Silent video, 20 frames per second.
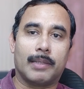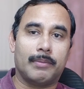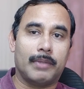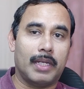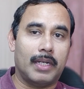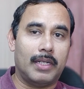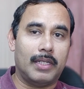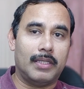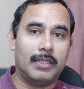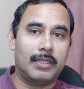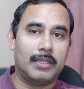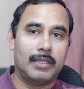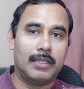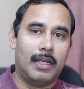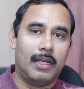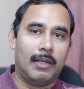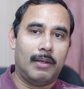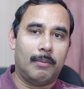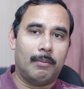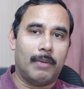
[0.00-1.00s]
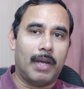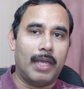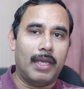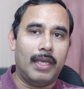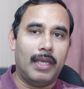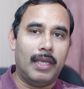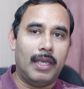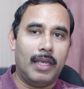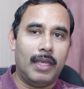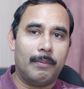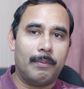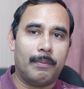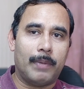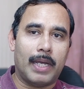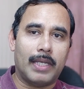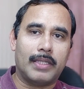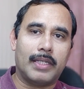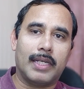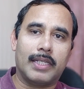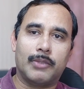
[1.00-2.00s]
That is my
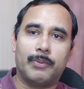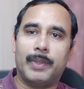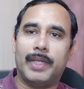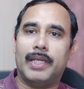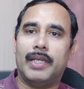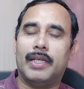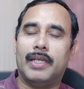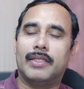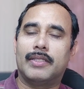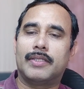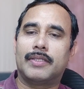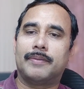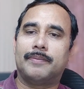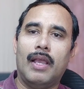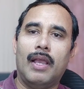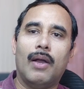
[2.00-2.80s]
past experience.